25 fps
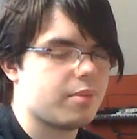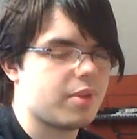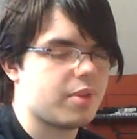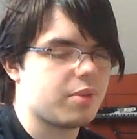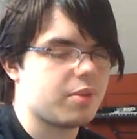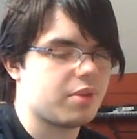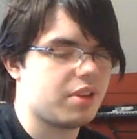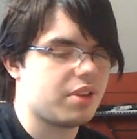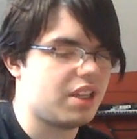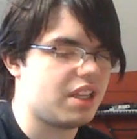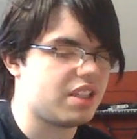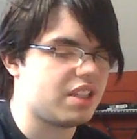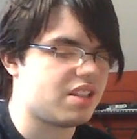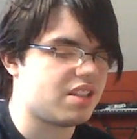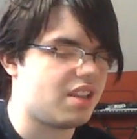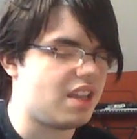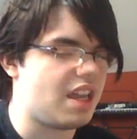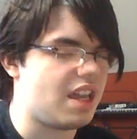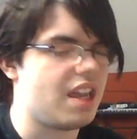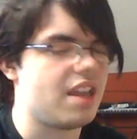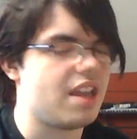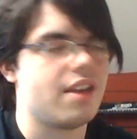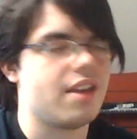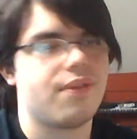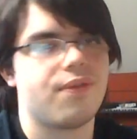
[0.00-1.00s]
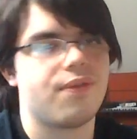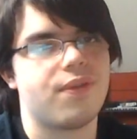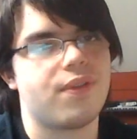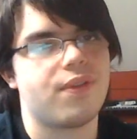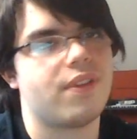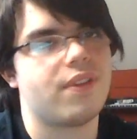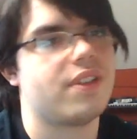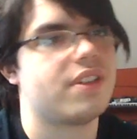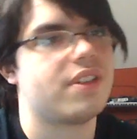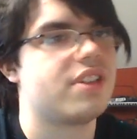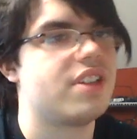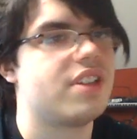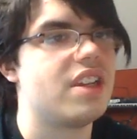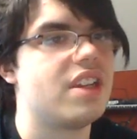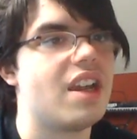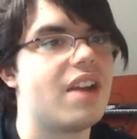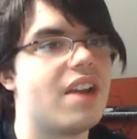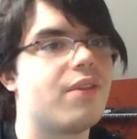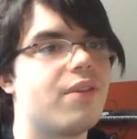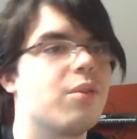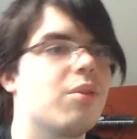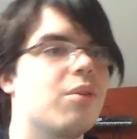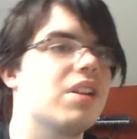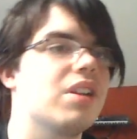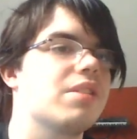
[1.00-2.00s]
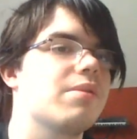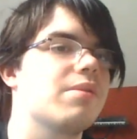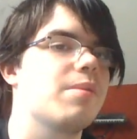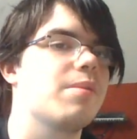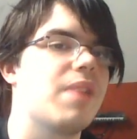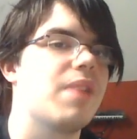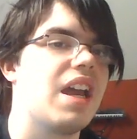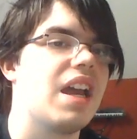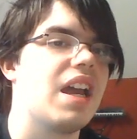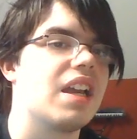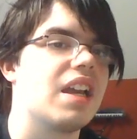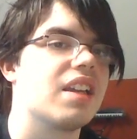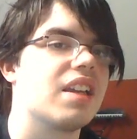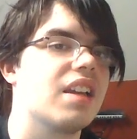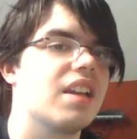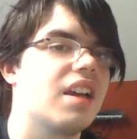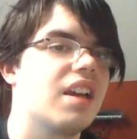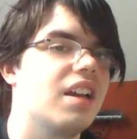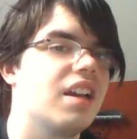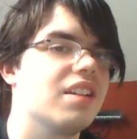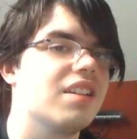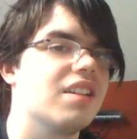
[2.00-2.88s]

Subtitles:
me realizing that if she ever wants me back,